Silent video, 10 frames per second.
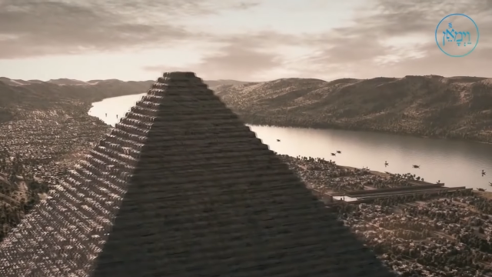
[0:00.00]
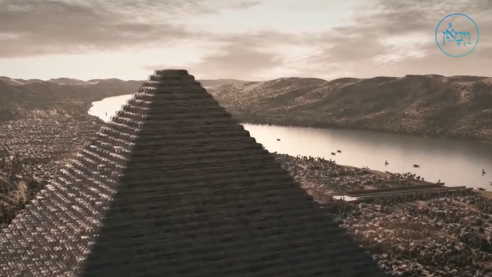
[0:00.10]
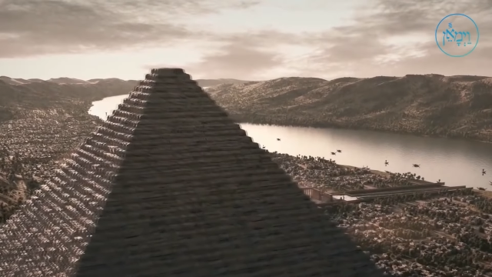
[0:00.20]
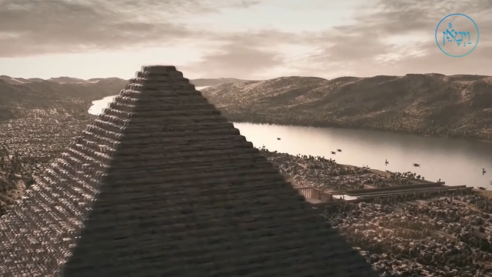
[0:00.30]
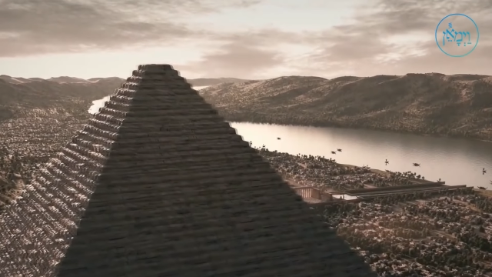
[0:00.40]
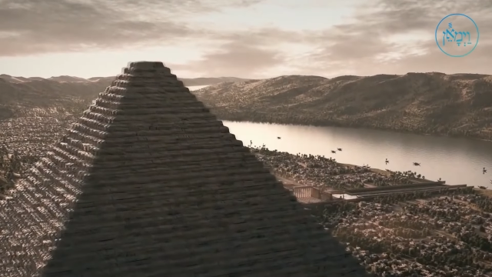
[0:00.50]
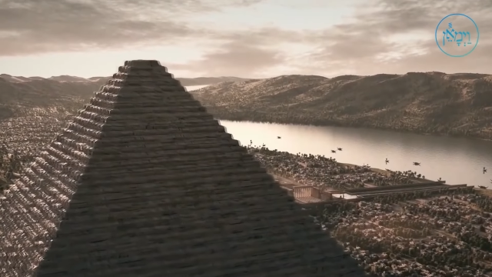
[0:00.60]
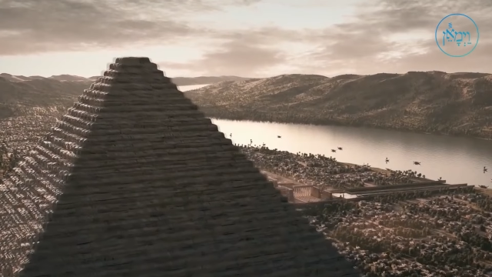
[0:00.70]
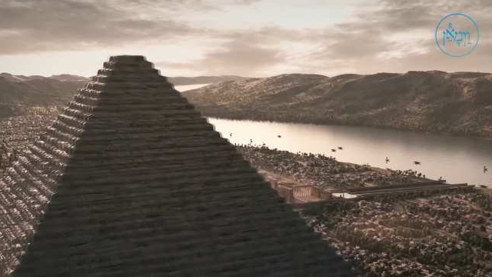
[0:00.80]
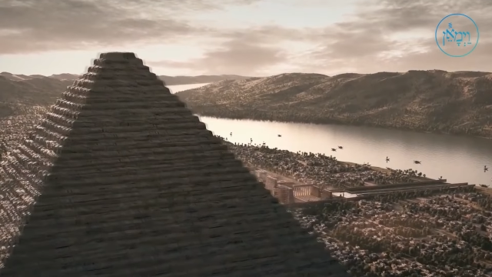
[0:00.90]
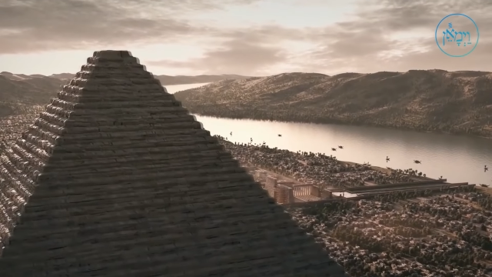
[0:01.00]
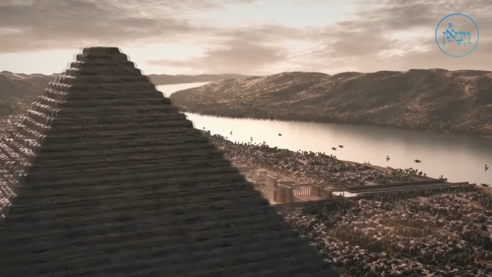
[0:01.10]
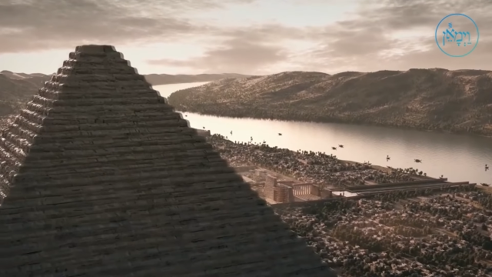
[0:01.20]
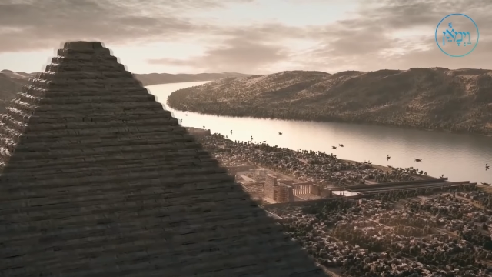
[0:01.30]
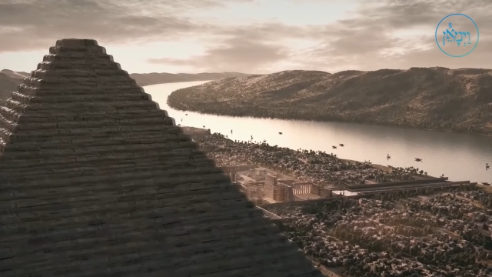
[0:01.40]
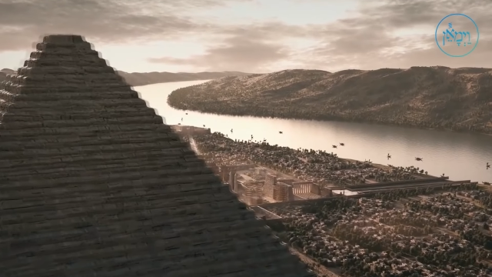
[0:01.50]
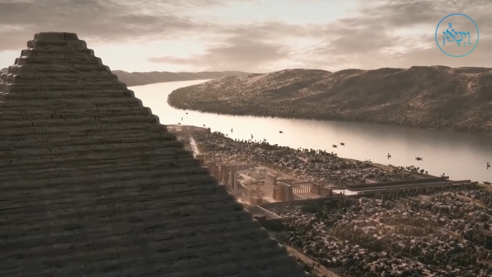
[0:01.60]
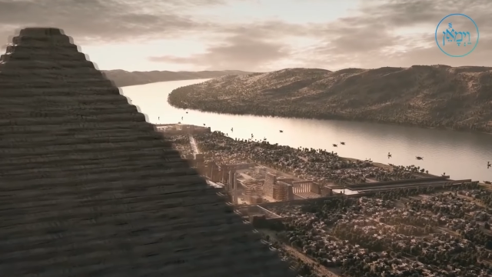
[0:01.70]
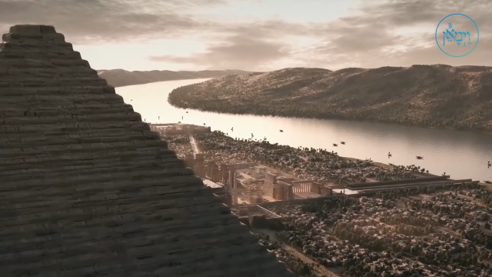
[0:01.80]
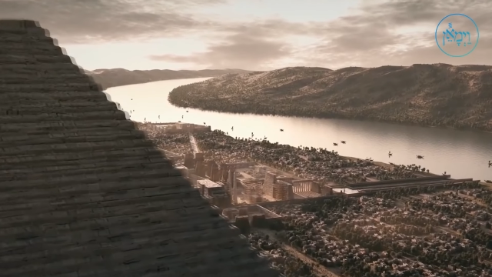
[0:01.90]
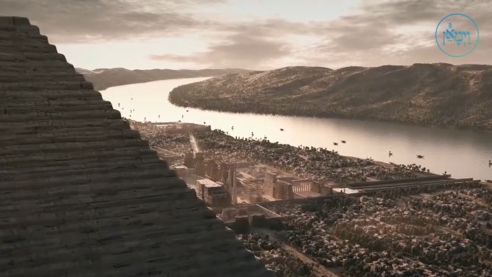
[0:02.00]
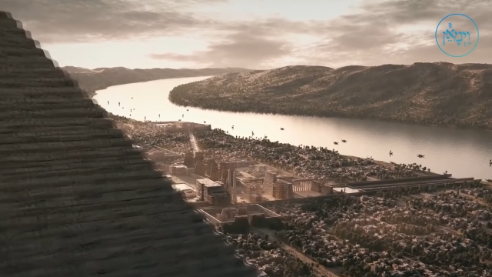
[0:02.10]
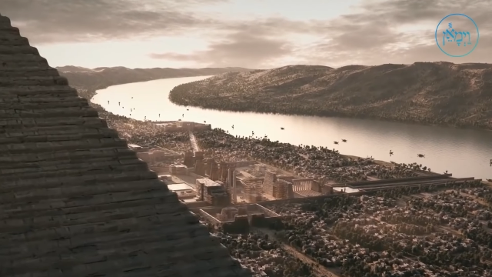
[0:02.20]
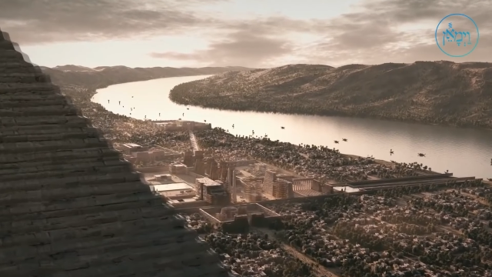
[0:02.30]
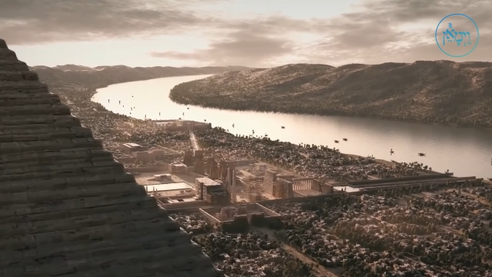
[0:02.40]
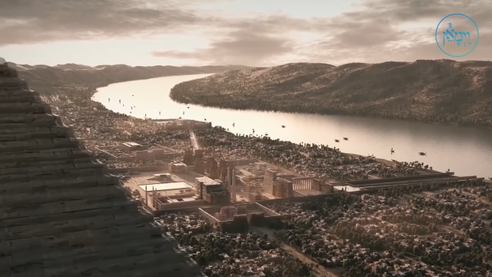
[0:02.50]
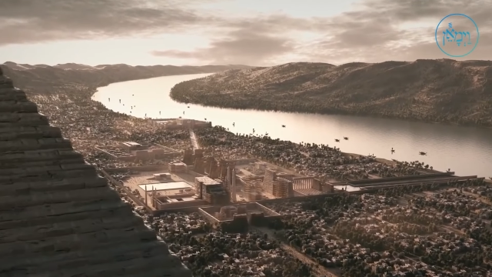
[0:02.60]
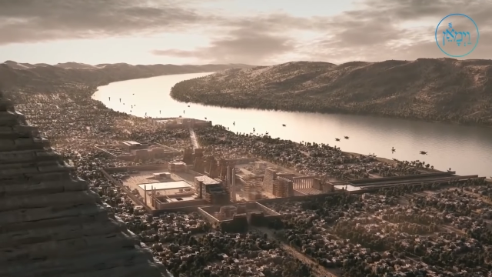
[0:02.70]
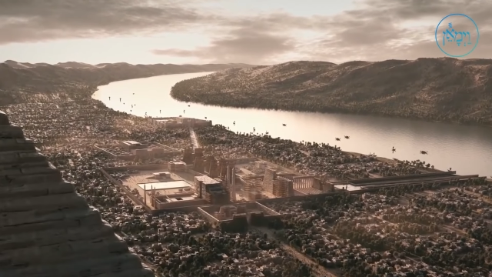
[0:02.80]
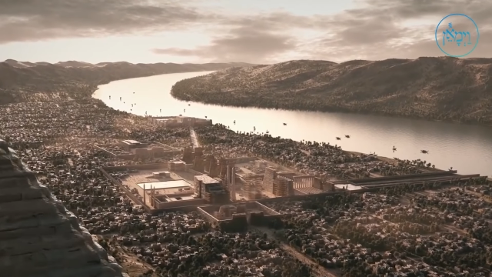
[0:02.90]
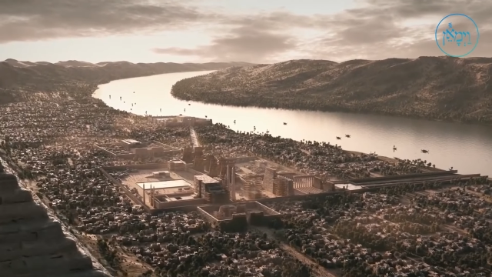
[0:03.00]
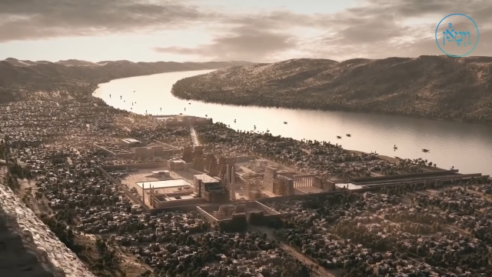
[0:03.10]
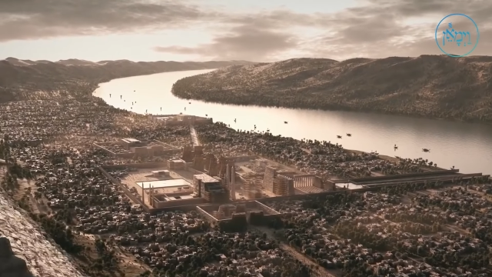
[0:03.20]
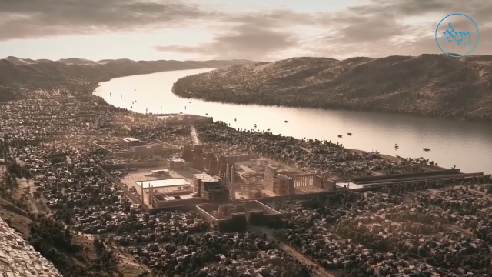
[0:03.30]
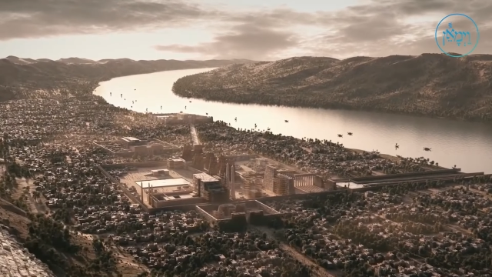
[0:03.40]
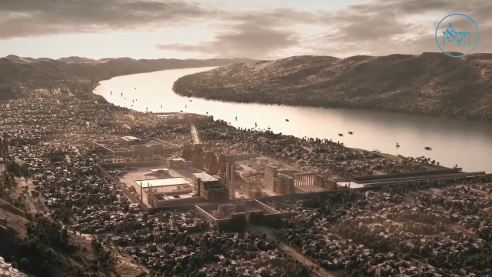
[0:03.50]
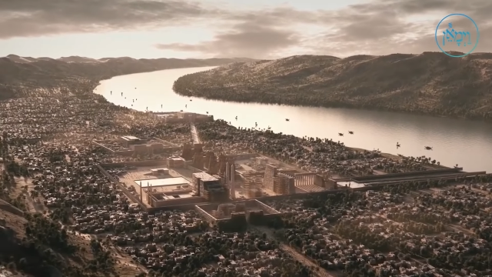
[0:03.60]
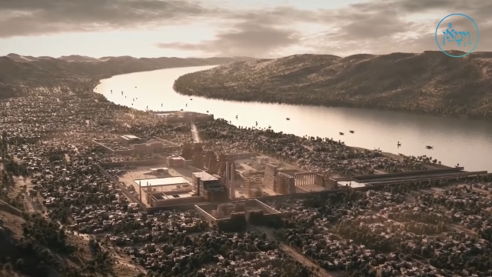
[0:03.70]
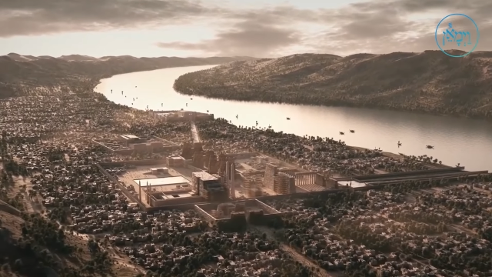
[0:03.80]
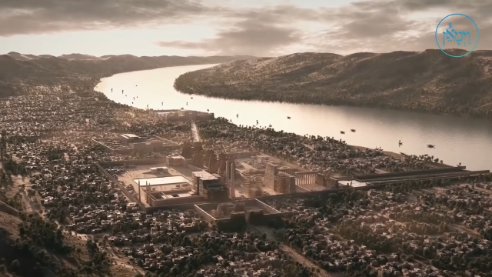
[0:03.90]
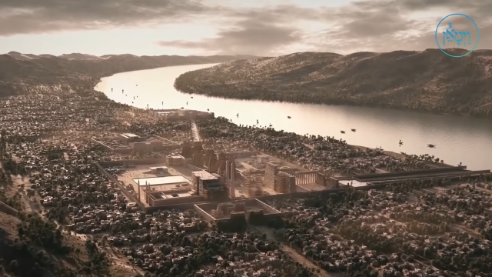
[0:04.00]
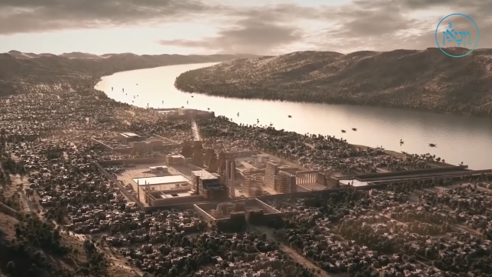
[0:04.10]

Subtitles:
(no speaker visible)